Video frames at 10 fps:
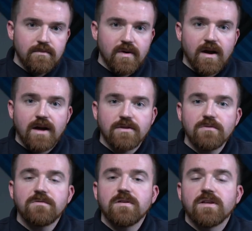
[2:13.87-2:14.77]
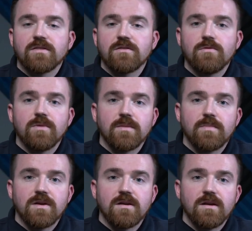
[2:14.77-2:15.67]
But I do feel like the
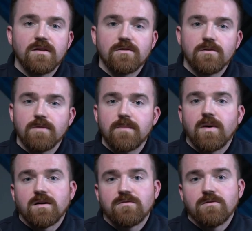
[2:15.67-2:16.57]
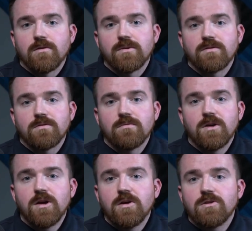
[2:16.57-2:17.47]
280p is a great box to grow into.
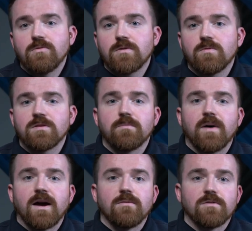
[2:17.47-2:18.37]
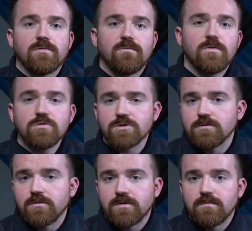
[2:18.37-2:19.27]
You always want to buy with future
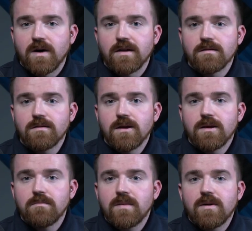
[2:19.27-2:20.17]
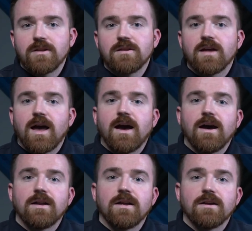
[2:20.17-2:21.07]
growth in mind. Maybe I need to
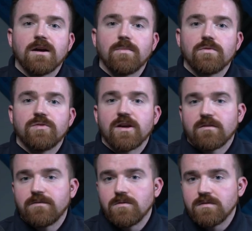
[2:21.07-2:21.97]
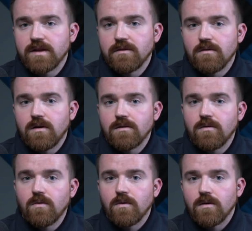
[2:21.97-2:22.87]
add a couple desk phones later on,
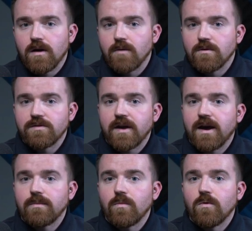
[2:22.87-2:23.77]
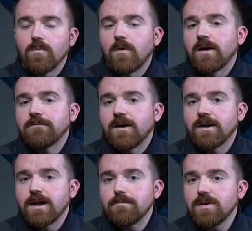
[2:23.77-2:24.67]
or I want to add more Wi-Fi
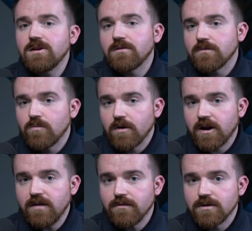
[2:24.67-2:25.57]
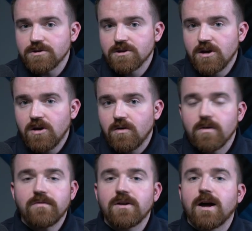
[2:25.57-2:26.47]
APs for more coverage,
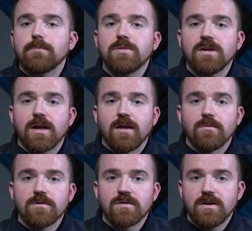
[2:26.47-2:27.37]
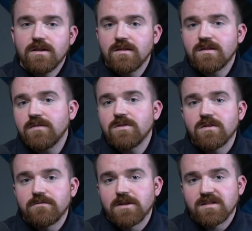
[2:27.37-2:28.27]
or even IP cameras. This gives you
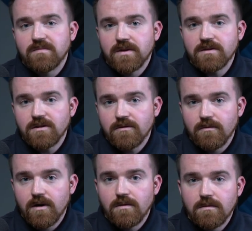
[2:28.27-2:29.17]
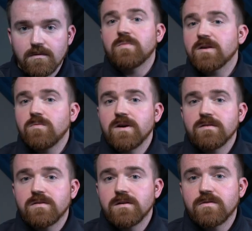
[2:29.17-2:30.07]
the flexibility to grow.
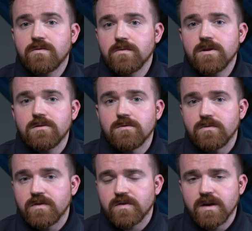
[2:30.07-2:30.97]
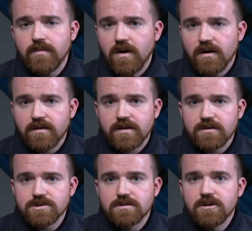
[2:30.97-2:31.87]
Specs-wise, these three use the same
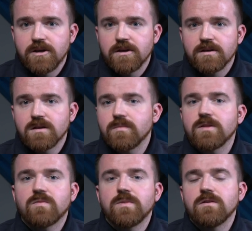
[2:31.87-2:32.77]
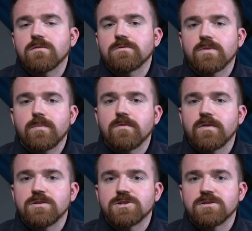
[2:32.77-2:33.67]
architecture. Gigabit speeds on threat
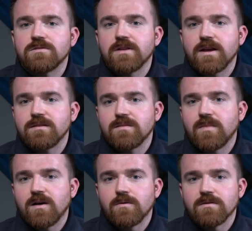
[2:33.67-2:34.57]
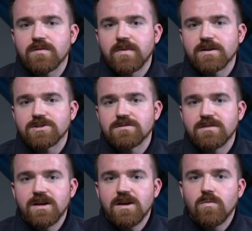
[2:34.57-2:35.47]
prevention, anti-malware inspection,
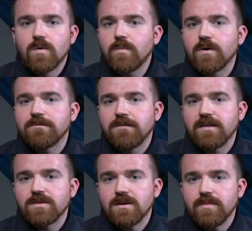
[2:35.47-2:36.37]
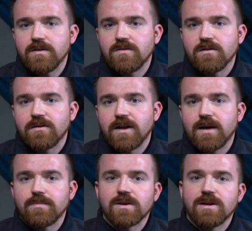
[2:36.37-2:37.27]
1.5 gigabits on
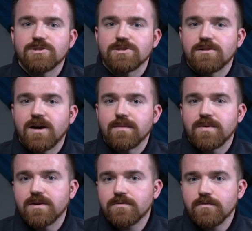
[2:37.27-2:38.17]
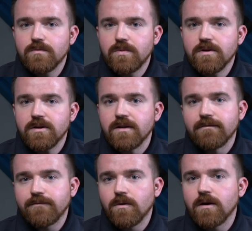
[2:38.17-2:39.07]
application IPS throughput,
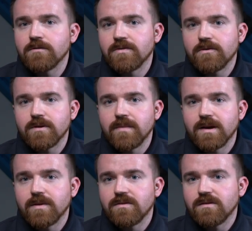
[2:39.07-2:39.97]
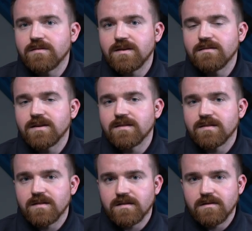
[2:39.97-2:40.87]
and 430 megabits on TLS
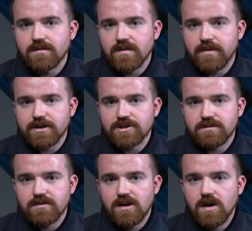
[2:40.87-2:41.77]
SSL inspection.